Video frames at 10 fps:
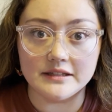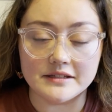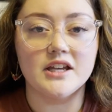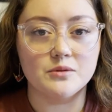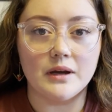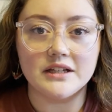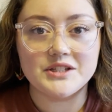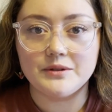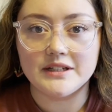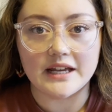as well as
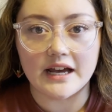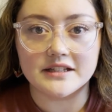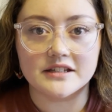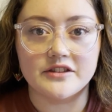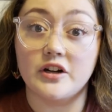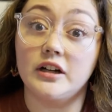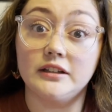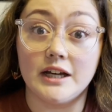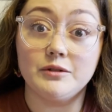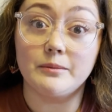doing tasks that are
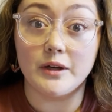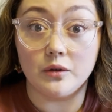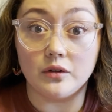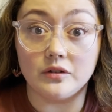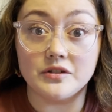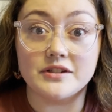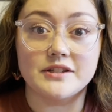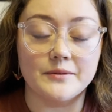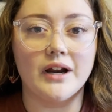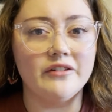aligned with my goals.
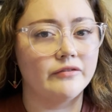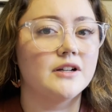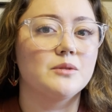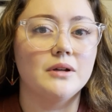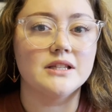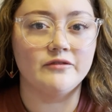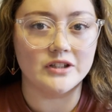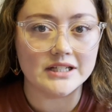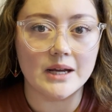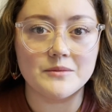When I first went
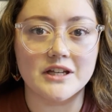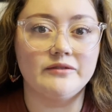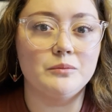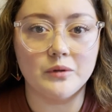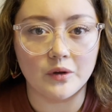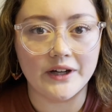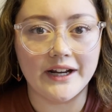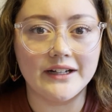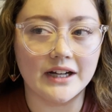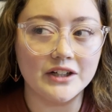full-time self-employed, I
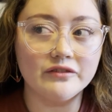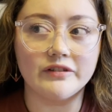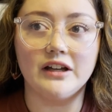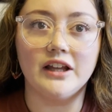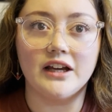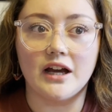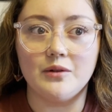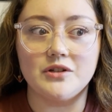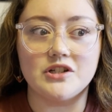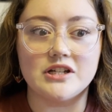kind of felt like I
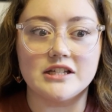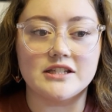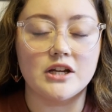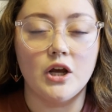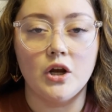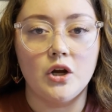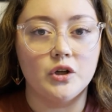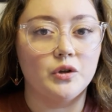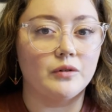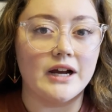was just
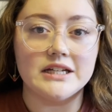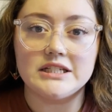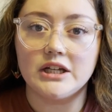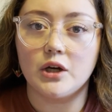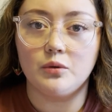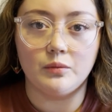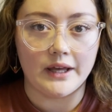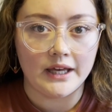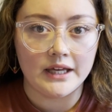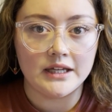grinding
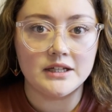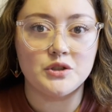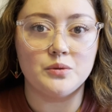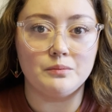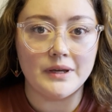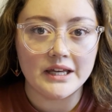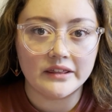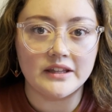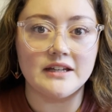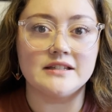away to make
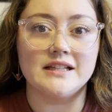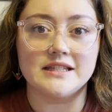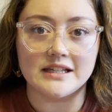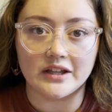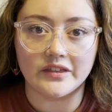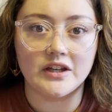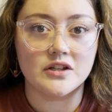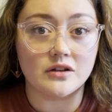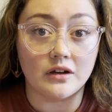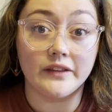things and sell things
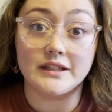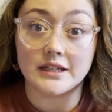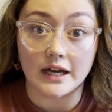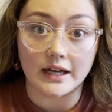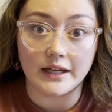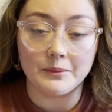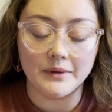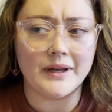all the time.